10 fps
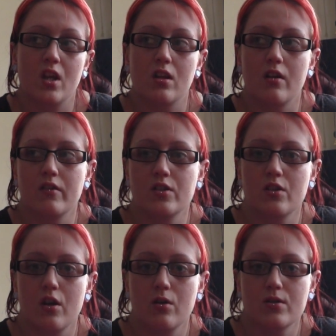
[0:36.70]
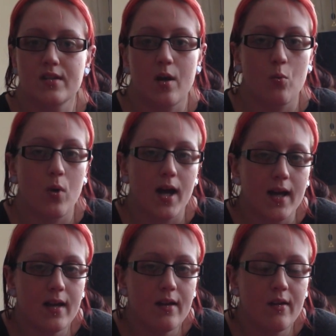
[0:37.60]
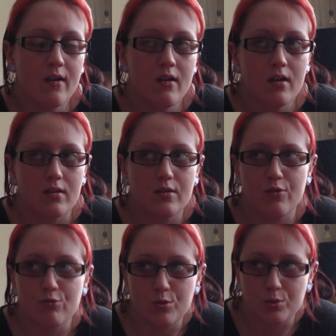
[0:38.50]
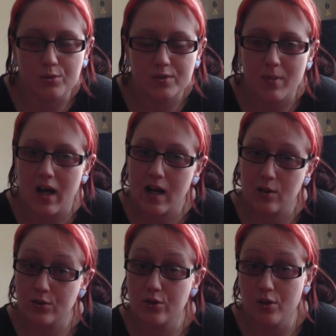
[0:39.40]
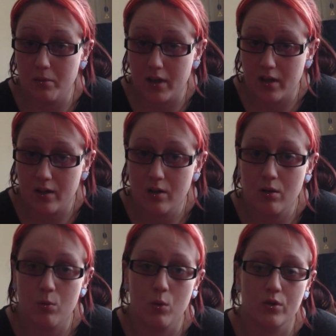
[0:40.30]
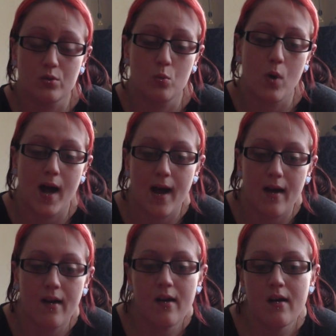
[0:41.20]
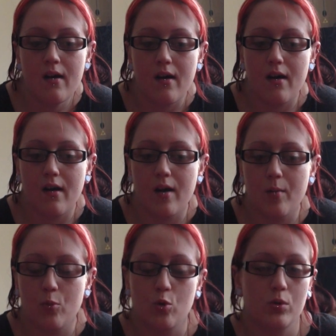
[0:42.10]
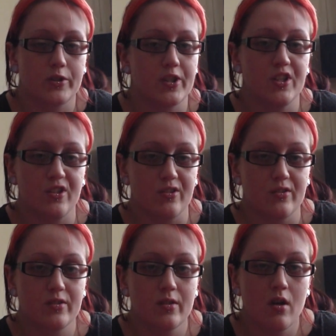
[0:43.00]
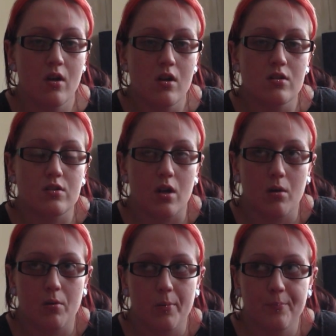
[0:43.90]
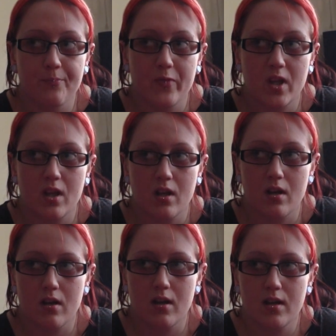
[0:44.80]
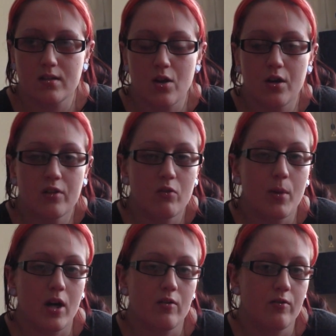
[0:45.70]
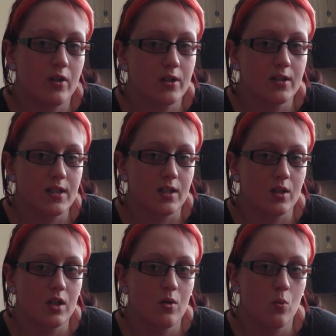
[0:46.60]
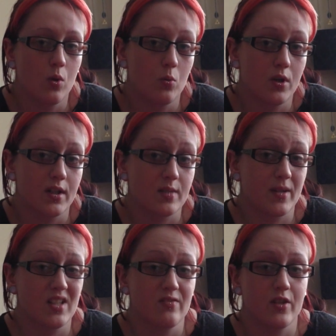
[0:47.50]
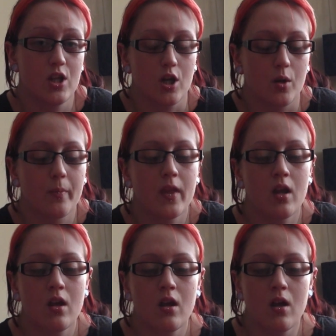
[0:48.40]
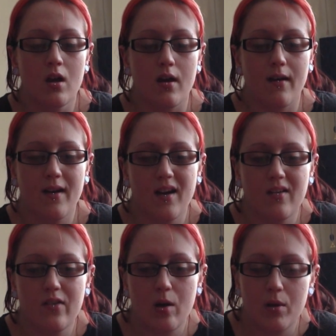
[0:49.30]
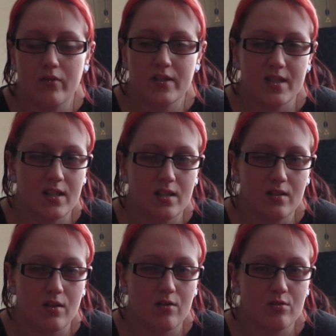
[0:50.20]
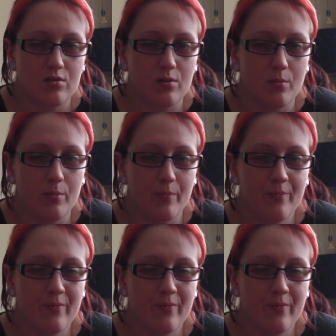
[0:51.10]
There is no set way, there's no rules about how to do it, what to wear, or what to use. So it's kind of about finding what works best for you. I have, however, seen some